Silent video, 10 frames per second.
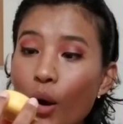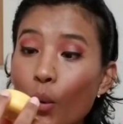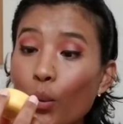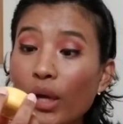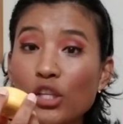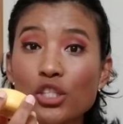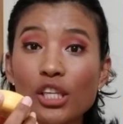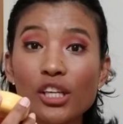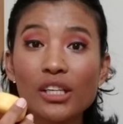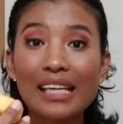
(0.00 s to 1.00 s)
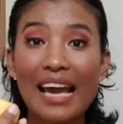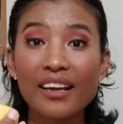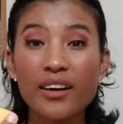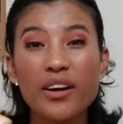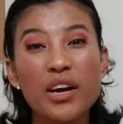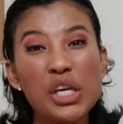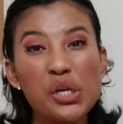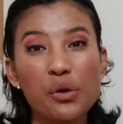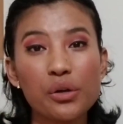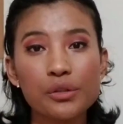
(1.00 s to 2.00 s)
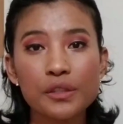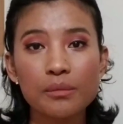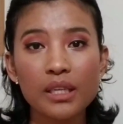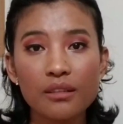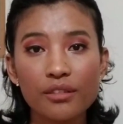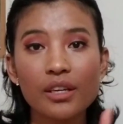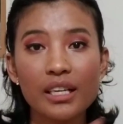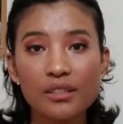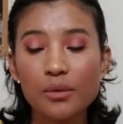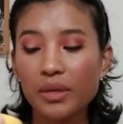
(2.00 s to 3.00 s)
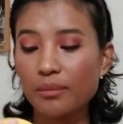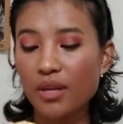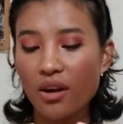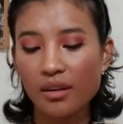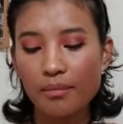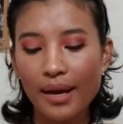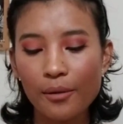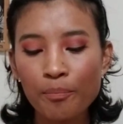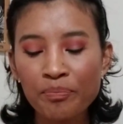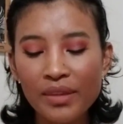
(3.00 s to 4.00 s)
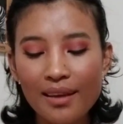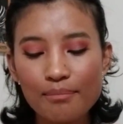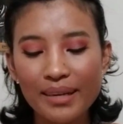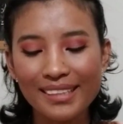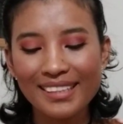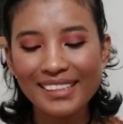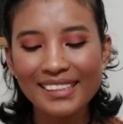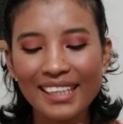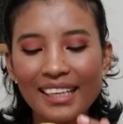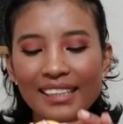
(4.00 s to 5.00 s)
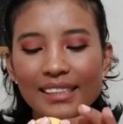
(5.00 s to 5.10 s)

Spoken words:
which looked like a yo-yo to me, if you guys know what I'm talking about. But this is